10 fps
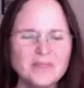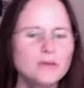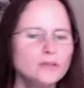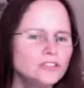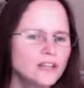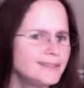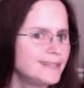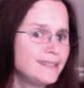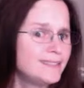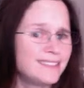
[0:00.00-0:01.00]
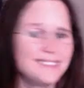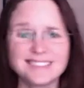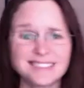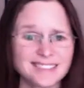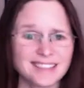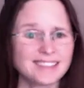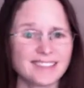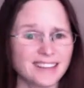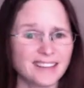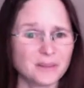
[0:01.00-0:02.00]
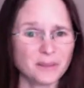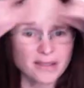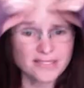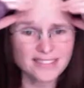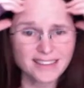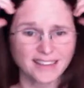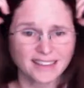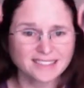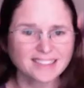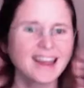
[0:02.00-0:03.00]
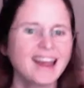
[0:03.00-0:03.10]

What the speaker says: moonshine tastings, because that's a thing in the mountains, I guess.